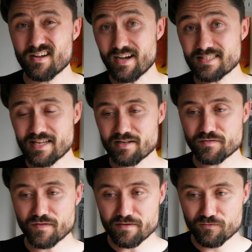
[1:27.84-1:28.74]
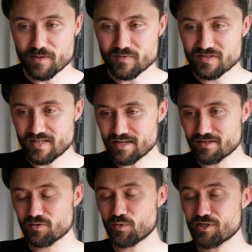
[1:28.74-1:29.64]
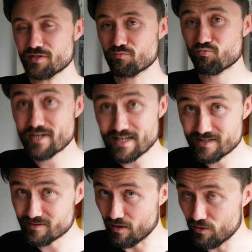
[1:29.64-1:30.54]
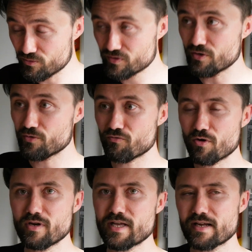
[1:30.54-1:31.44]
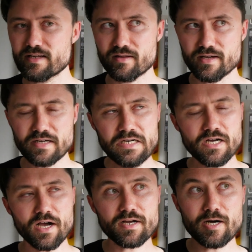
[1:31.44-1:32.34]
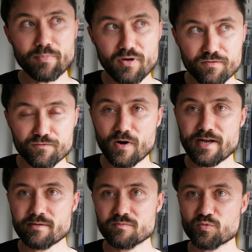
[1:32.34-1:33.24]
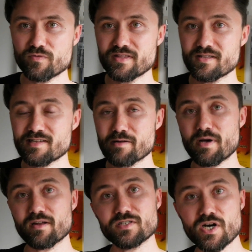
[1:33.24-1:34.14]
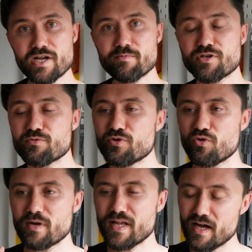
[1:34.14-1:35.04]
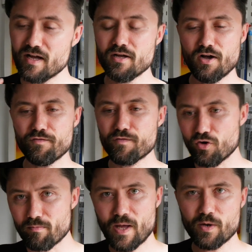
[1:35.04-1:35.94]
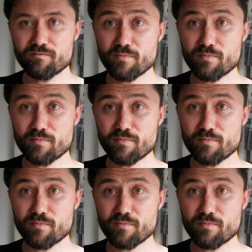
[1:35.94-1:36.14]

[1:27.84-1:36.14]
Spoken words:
I set it to 5 frames a second, which is really slow, so you're only getting like a couple of frames within the same amount of time that you would normally get a full amount of